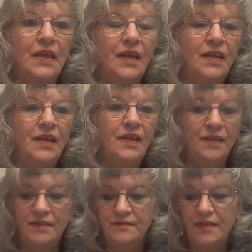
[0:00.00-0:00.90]

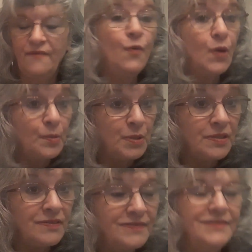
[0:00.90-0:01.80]

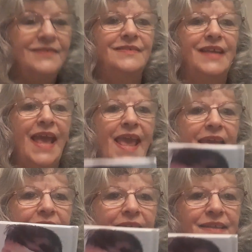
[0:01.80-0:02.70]
affordable,
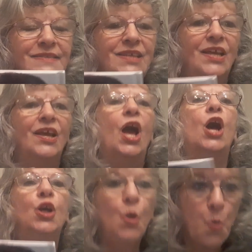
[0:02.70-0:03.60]
and
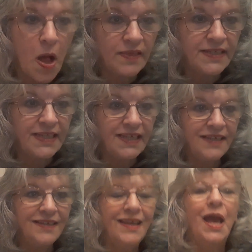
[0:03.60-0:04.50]
quality
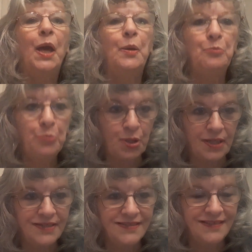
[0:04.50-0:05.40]

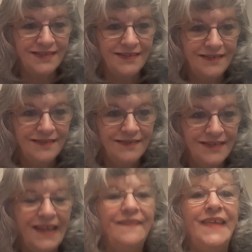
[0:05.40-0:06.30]
books.
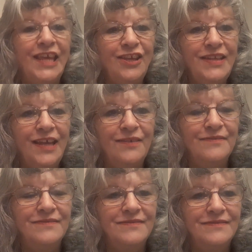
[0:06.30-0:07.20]
Thank you now,
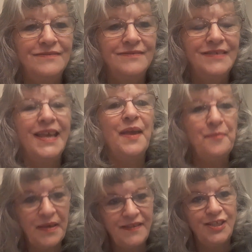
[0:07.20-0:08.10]
and
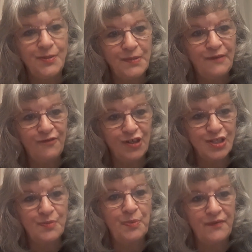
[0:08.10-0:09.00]
may the
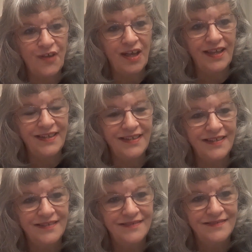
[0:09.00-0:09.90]
universe provide.
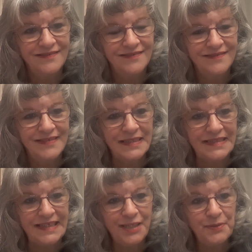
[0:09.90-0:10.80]

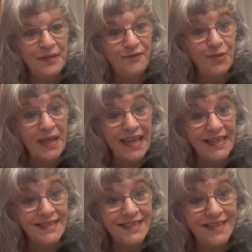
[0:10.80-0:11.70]
See you in a few
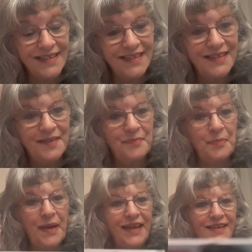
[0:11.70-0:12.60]
days.
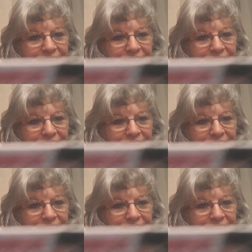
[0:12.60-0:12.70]
Bye-bye.